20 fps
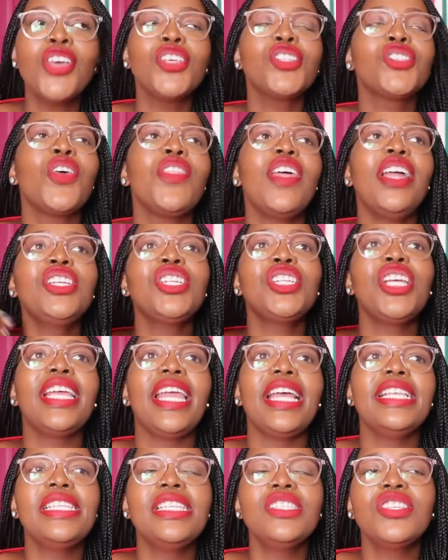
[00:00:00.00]
So then she
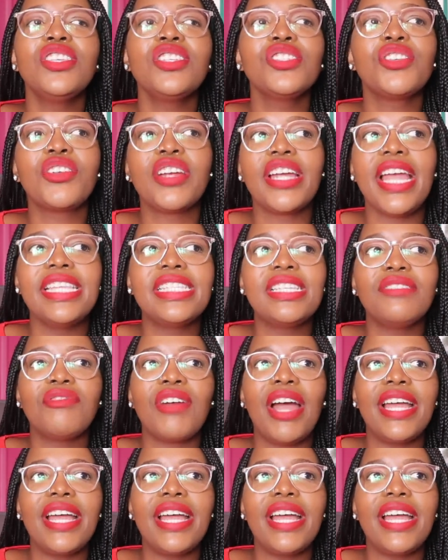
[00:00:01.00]
gets into this creative